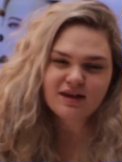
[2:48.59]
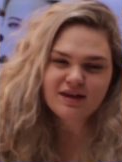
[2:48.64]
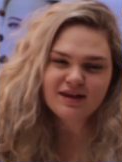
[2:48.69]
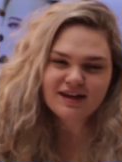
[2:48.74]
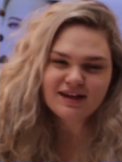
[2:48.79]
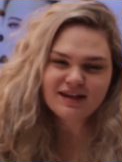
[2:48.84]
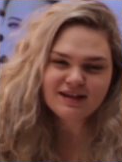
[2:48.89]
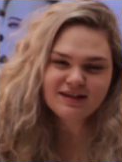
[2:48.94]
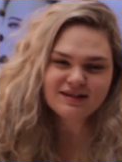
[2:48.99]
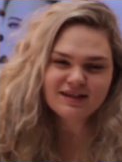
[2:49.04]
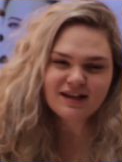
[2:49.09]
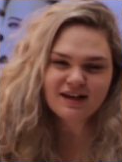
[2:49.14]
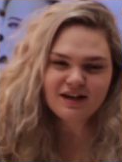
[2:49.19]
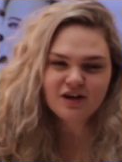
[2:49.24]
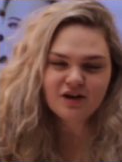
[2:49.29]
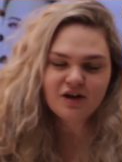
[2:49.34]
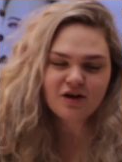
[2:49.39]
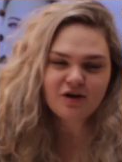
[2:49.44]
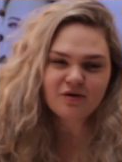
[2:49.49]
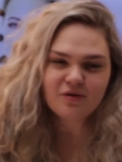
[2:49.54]
yes
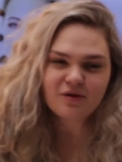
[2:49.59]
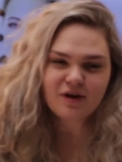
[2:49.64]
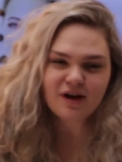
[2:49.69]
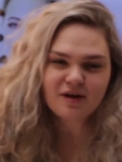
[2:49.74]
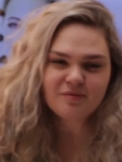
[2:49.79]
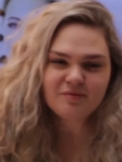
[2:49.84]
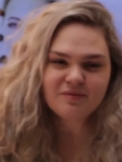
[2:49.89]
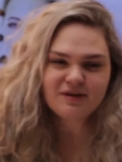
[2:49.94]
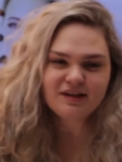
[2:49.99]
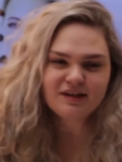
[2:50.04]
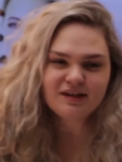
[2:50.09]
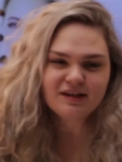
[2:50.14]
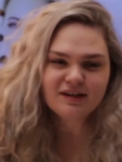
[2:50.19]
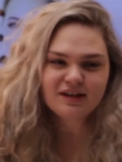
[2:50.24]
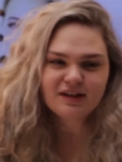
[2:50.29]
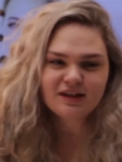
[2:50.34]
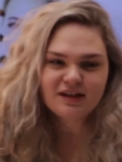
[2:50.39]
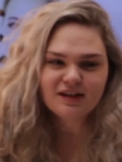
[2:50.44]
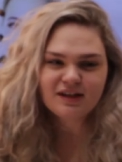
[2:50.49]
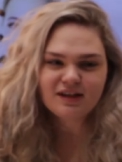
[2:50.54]
and no. I mean,
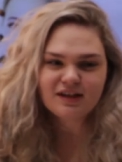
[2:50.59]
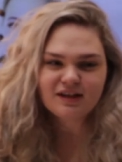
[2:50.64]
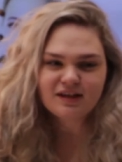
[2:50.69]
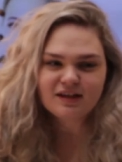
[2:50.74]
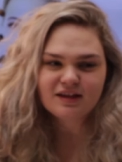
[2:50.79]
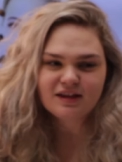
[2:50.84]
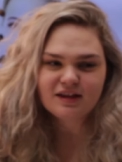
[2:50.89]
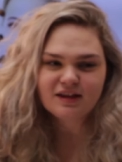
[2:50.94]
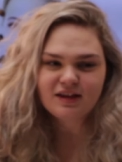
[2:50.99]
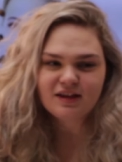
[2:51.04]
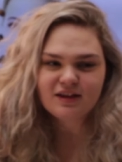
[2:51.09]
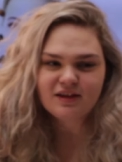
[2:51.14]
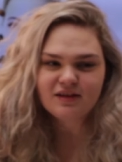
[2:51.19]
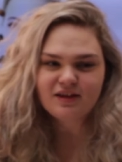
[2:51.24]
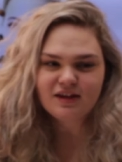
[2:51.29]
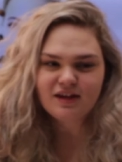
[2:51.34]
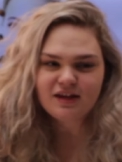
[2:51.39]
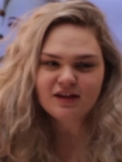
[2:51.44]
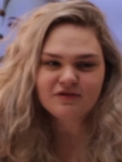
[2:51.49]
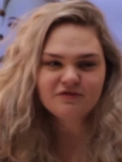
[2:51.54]

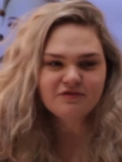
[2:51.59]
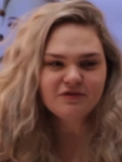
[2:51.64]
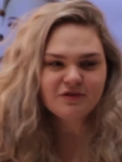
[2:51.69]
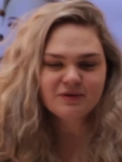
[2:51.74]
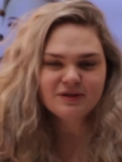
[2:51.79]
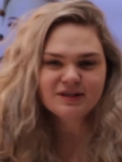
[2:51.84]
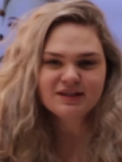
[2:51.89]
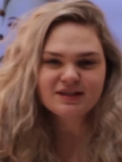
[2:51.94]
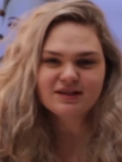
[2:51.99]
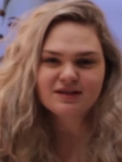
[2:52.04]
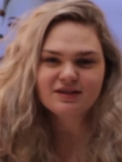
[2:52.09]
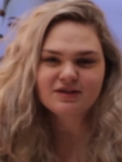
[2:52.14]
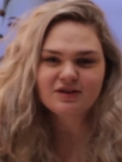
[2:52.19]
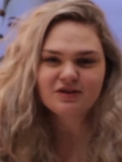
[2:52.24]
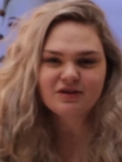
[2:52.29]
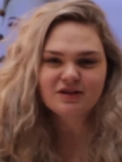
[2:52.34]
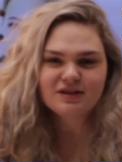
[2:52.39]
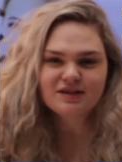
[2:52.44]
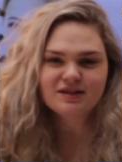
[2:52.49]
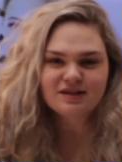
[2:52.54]
they influence
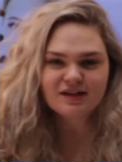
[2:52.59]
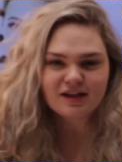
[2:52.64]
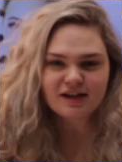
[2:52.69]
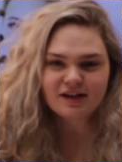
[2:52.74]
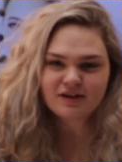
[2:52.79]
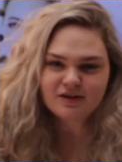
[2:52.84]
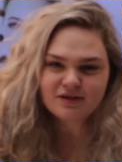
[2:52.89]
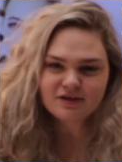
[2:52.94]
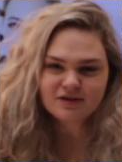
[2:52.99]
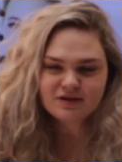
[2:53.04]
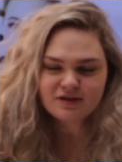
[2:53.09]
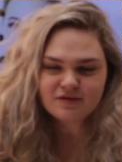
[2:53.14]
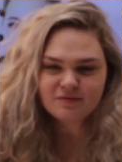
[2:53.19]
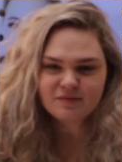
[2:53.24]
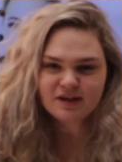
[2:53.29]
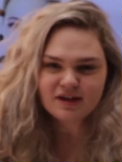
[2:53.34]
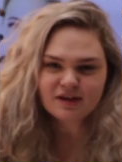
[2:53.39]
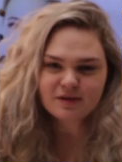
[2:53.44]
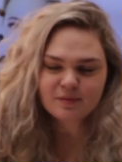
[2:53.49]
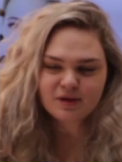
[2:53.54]
certain styles of
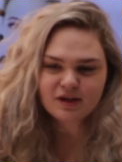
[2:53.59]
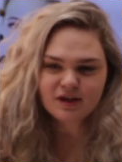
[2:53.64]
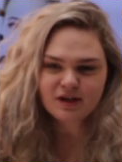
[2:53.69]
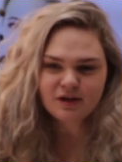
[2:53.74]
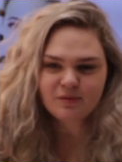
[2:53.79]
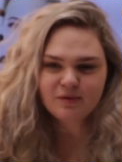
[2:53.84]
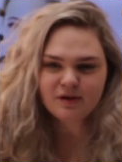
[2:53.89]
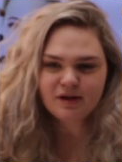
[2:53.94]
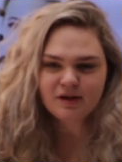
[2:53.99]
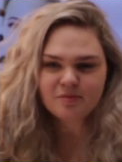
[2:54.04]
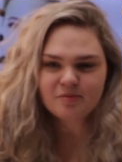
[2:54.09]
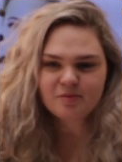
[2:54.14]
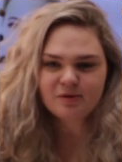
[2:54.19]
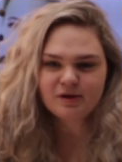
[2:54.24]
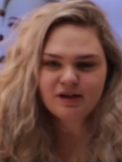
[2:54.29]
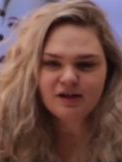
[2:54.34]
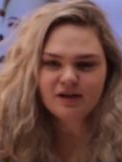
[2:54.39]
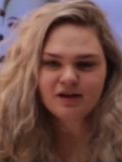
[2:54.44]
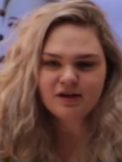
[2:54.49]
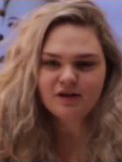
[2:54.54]
makeup that I wear,
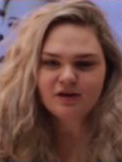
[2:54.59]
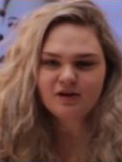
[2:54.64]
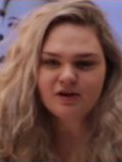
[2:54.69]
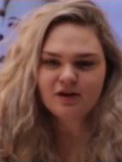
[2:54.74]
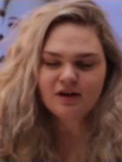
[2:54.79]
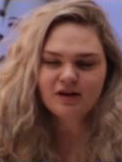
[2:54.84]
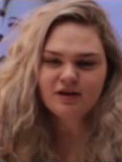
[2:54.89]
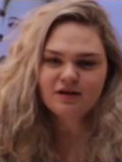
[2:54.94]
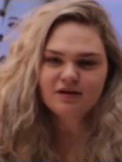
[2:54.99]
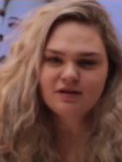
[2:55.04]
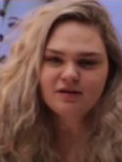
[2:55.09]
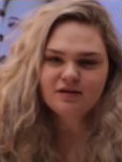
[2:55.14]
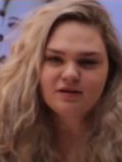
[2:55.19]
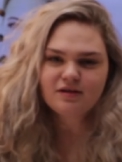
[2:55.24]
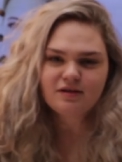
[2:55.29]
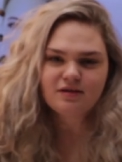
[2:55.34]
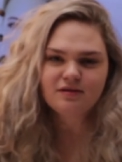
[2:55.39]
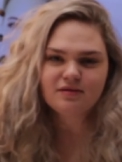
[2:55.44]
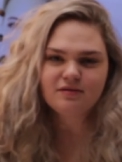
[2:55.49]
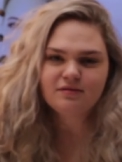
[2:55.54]
but not
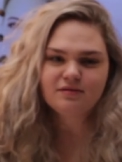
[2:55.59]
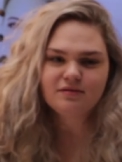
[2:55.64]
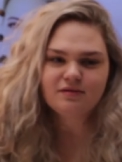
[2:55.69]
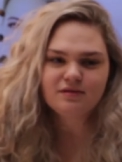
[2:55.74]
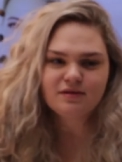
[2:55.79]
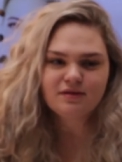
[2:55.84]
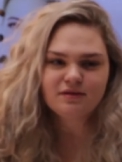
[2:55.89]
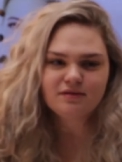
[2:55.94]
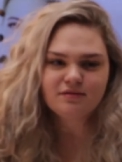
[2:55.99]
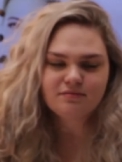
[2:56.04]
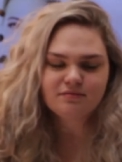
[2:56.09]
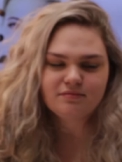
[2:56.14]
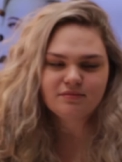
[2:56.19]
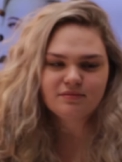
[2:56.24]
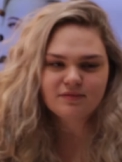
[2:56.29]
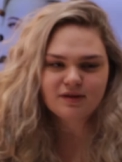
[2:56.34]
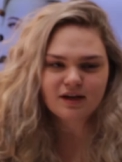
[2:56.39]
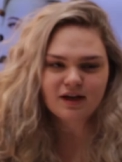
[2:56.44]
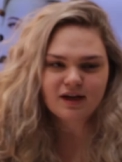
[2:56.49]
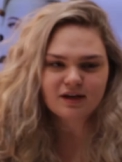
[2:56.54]

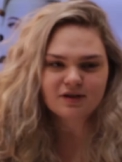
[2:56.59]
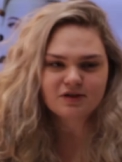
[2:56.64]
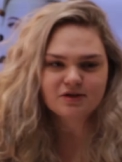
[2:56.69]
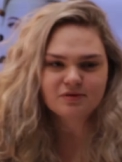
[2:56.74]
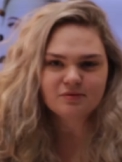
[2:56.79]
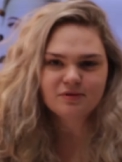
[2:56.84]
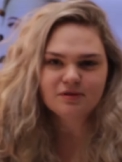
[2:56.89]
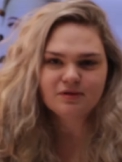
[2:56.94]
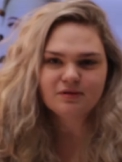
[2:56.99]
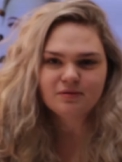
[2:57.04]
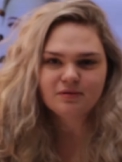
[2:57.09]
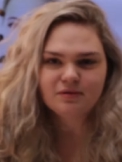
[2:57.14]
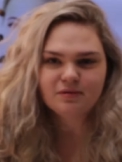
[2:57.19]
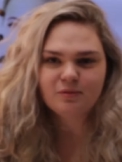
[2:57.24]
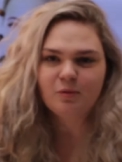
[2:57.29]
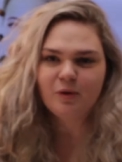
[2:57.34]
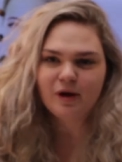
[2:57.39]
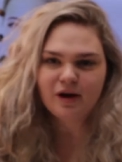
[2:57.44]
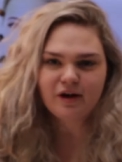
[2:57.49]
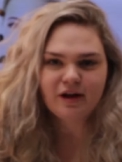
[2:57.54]
the actual
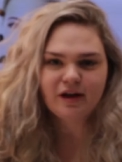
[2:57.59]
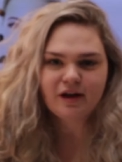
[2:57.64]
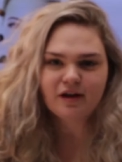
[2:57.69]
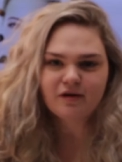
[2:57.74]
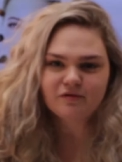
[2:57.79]
wearing